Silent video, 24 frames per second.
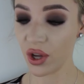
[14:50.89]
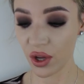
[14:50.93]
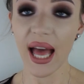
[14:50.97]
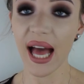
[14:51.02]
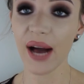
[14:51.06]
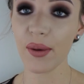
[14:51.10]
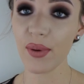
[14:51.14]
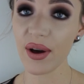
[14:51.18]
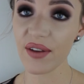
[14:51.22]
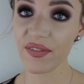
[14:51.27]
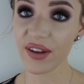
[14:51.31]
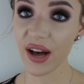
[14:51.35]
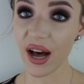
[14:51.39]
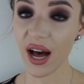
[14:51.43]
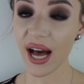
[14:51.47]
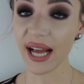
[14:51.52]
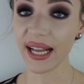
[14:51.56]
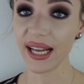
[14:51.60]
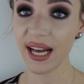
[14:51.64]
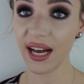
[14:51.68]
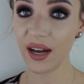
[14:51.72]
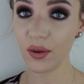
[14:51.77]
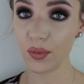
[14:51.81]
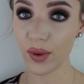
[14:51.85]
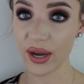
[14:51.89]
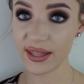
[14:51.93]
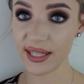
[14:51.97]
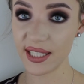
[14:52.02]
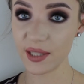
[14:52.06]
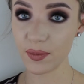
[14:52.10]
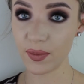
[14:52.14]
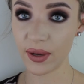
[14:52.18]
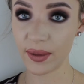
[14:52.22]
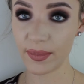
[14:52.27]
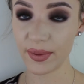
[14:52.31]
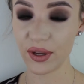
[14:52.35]
However, I can't wear
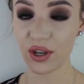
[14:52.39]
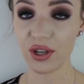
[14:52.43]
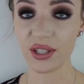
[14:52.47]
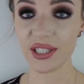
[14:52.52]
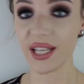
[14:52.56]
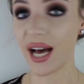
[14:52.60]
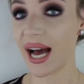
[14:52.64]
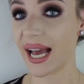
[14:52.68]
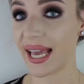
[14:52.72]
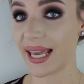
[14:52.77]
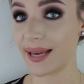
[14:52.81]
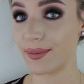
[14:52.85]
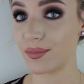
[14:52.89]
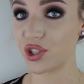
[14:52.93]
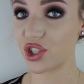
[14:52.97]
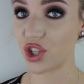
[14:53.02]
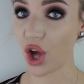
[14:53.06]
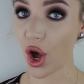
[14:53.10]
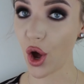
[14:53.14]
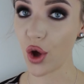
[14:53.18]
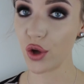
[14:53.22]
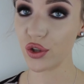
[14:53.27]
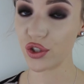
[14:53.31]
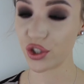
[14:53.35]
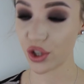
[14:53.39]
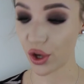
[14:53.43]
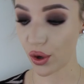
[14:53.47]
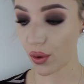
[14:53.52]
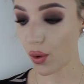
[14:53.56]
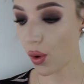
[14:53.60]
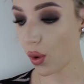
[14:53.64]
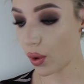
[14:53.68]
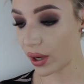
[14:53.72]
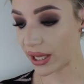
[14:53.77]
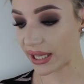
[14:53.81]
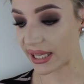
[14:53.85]
this one because I am so
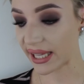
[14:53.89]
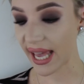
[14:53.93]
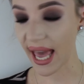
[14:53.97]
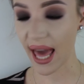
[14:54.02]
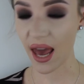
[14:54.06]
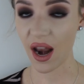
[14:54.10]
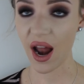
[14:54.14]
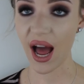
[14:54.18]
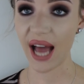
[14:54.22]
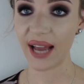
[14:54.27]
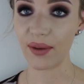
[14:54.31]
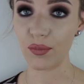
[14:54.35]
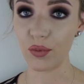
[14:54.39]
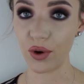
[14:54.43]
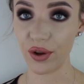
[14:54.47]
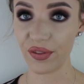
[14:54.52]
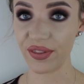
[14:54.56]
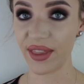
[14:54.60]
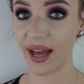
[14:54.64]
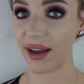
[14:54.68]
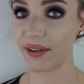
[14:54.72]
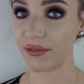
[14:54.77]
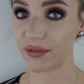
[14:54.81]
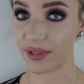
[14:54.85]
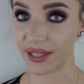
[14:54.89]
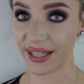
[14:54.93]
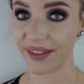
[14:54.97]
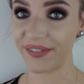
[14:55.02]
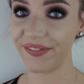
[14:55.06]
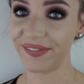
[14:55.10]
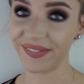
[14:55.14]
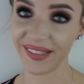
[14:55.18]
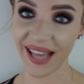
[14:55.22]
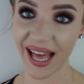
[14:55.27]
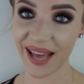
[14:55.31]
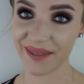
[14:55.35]
oily and I want that really
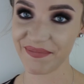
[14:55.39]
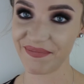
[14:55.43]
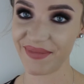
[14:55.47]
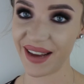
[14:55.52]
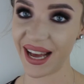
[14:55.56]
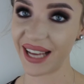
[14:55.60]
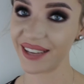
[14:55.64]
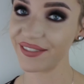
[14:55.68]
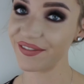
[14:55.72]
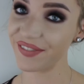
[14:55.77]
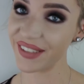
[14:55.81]
flat matte